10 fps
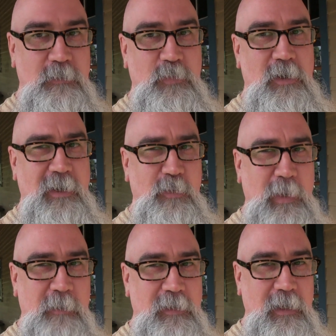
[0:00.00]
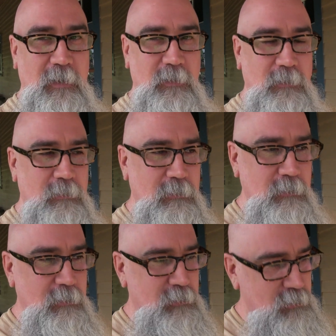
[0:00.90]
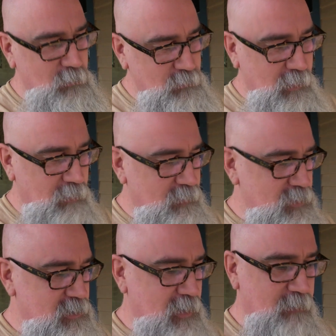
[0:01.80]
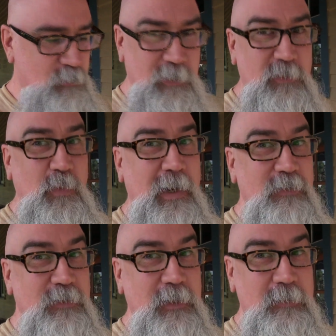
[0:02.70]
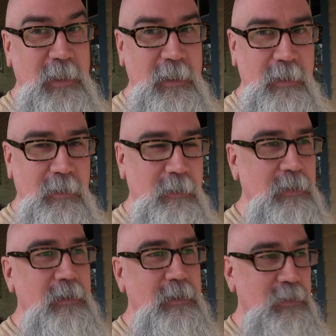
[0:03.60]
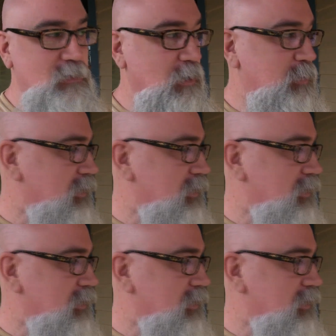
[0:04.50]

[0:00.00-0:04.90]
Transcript: Put our down payment down, chosen all of our stuff. We're just waiting for them to get here. It's gonna